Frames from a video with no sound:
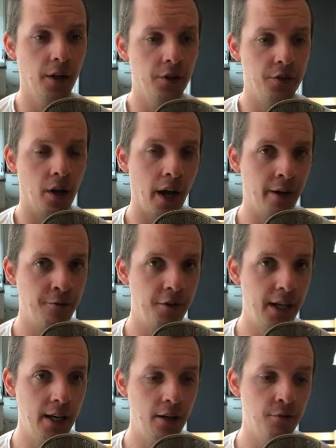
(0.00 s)
So I
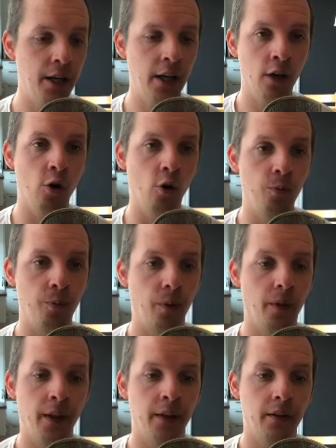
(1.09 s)
really hope
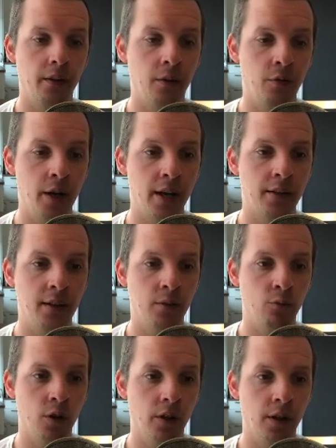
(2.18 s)
that the React team
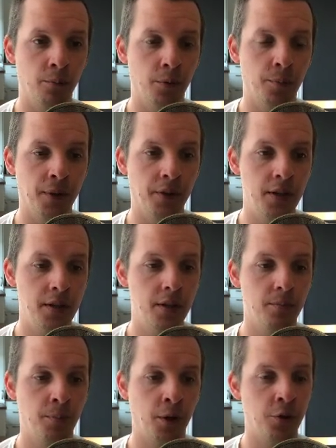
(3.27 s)
will implement this,
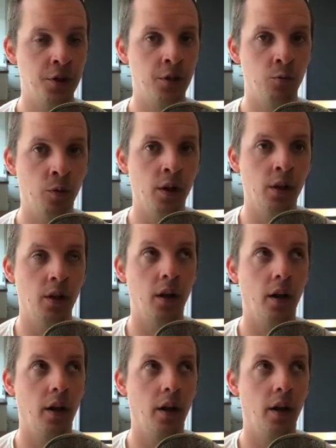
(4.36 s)
because it will